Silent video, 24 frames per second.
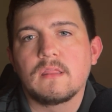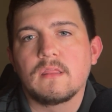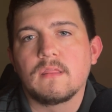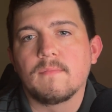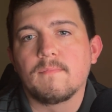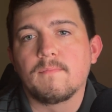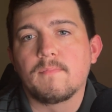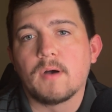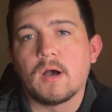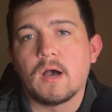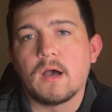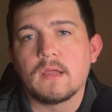the
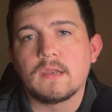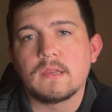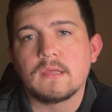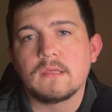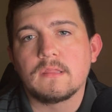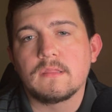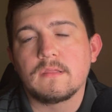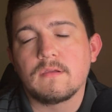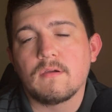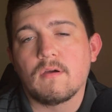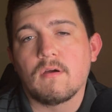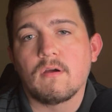body,
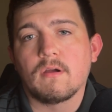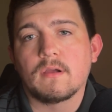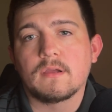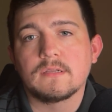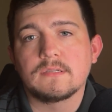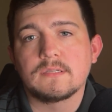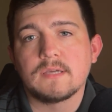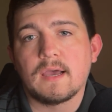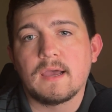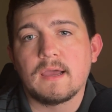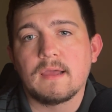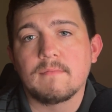the
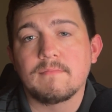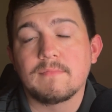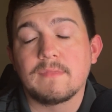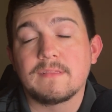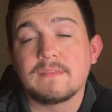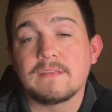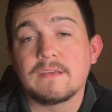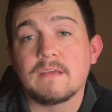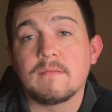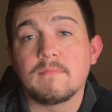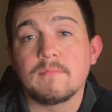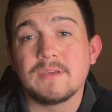archetype that
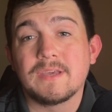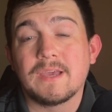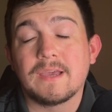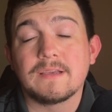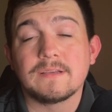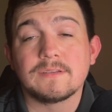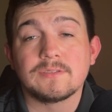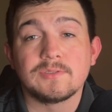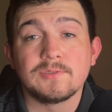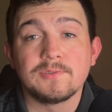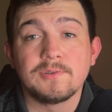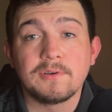the NBA
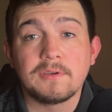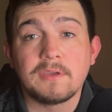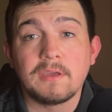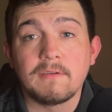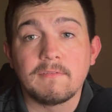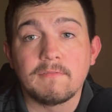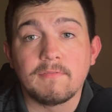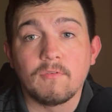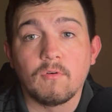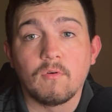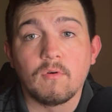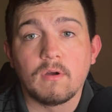is looking
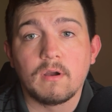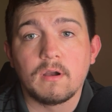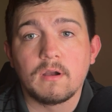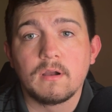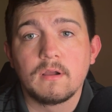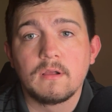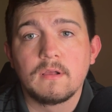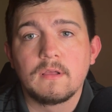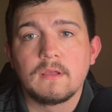for.